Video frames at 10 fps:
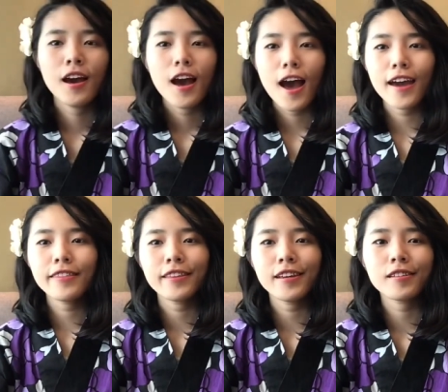I
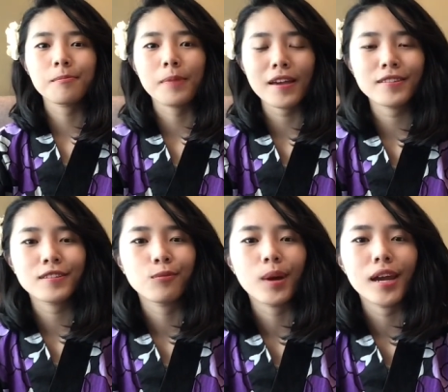think the
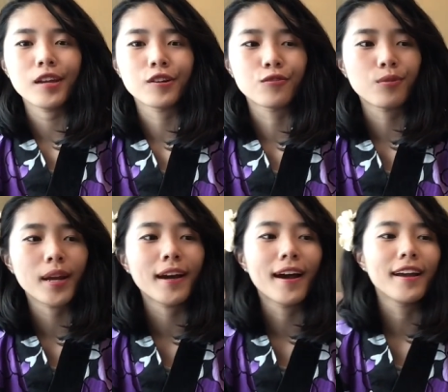best way to
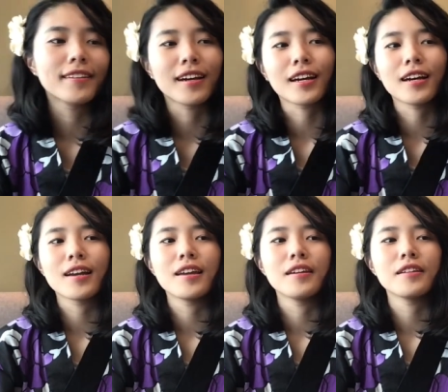drink
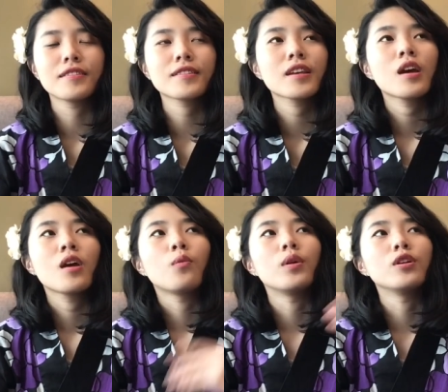Ayataka is
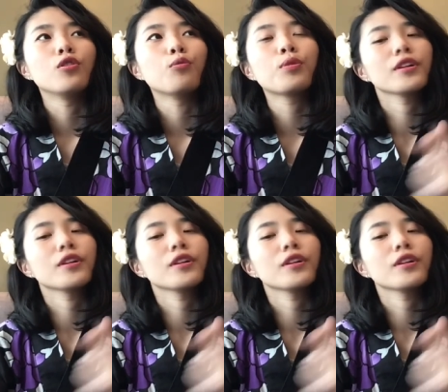when you pull